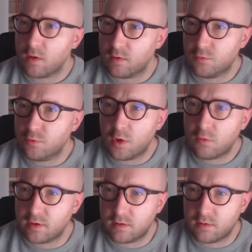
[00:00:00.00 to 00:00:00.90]

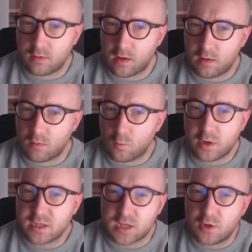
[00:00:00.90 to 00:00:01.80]
one
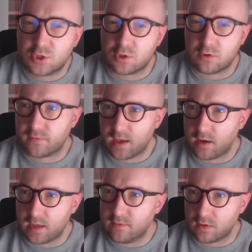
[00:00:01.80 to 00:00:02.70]
is unsure if they are
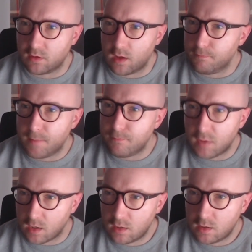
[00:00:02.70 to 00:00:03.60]
even a
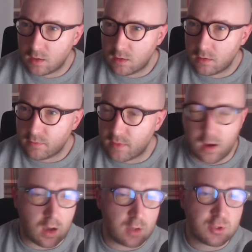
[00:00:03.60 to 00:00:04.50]
member. They
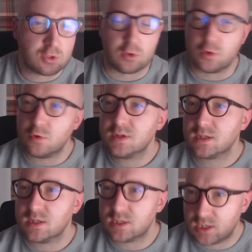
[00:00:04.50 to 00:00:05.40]
are unsure who is
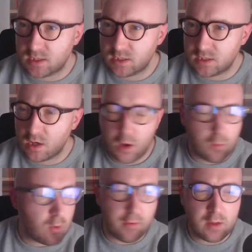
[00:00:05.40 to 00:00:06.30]
initiated,
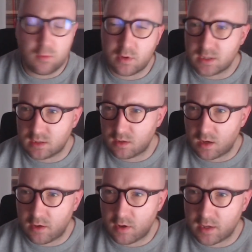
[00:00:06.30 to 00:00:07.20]
where anyone is in the
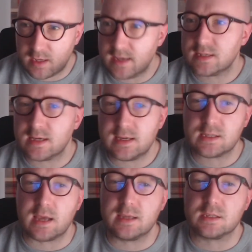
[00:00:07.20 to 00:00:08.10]
hierarchy. It is
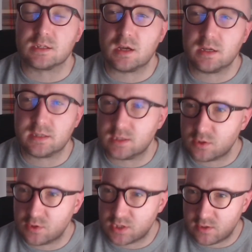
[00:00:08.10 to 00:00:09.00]
a society
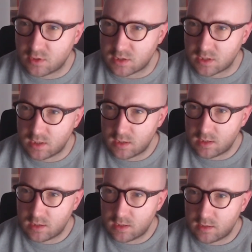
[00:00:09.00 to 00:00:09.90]
so secret
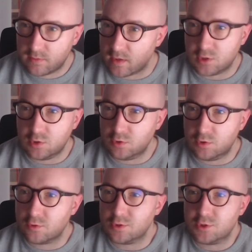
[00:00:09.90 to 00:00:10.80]
that you can